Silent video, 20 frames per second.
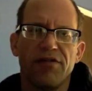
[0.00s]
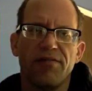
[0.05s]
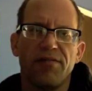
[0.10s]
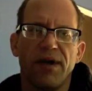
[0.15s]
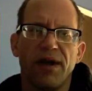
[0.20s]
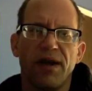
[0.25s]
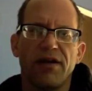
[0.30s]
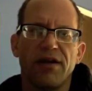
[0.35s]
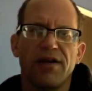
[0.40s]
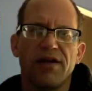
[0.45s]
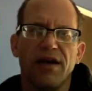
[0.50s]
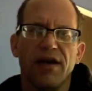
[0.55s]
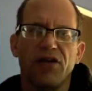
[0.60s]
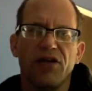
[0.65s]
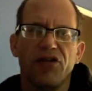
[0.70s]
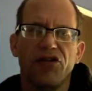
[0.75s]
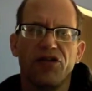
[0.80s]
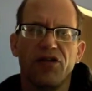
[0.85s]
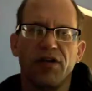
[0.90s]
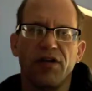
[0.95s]

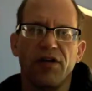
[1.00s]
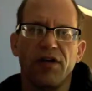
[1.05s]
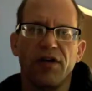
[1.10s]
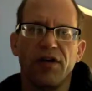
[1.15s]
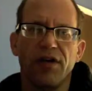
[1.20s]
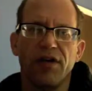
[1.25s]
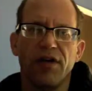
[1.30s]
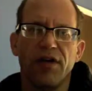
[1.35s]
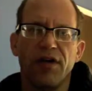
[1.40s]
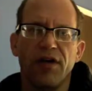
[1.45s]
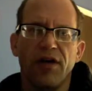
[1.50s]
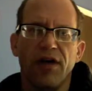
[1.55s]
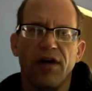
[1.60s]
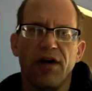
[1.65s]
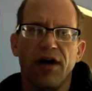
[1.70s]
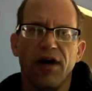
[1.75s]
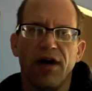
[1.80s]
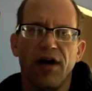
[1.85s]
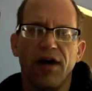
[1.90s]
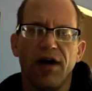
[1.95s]
meditation,
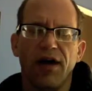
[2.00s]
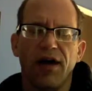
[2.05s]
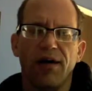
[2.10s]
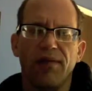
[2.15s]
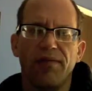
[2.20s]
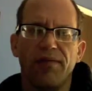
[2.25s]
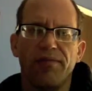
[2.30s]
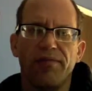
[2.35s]
uh,